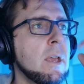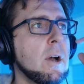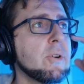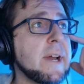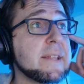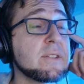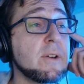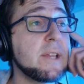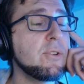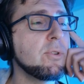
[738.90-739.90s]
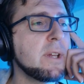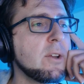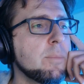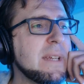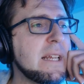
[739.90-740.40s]
All right, so, and you can
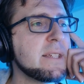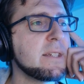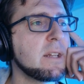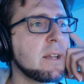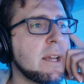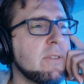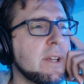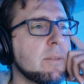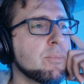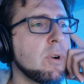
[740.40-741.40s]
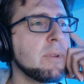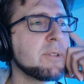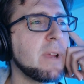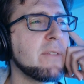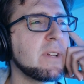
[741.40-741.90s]
immediately see the, kind of like the problem that
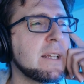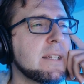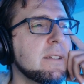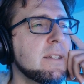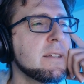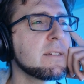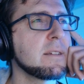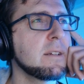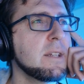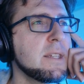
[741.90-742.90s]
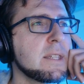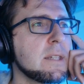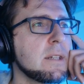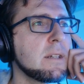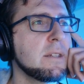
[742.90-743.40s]
we're having, like this
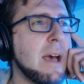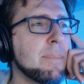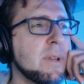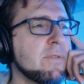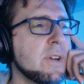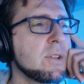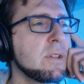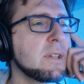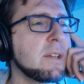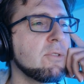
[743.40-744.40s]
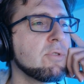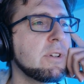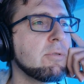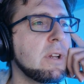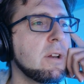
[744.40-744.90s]
update function is getting
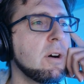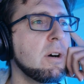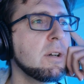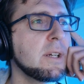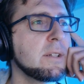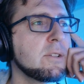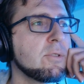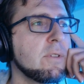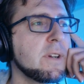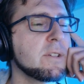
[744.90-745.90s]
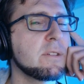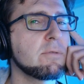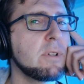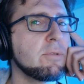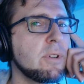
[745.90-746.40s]
really long, and the draw function is
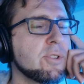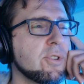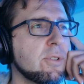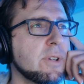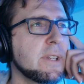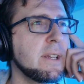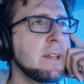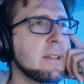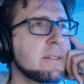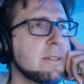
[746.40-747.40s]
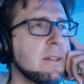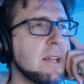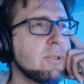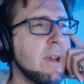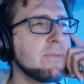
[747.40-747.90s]
really short, and it's
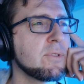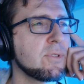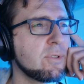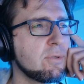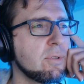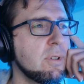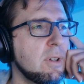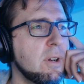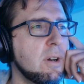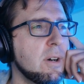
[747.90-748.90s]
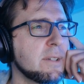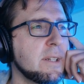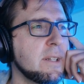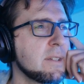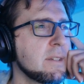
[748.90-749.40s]
like you have to scroll a lot,
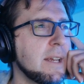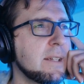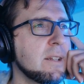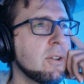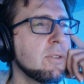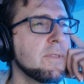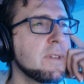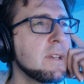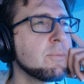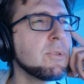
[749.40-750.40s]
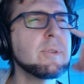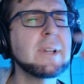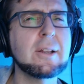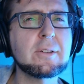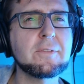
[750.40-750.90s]
and it's like a lot of things. We're doing
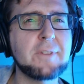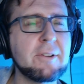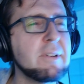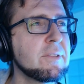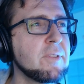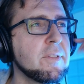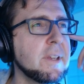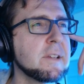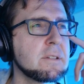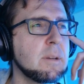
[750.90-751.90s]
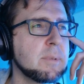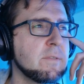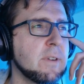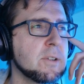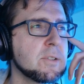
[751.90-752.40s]
a lot of very different things in the update
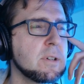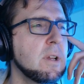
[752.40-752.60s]
function.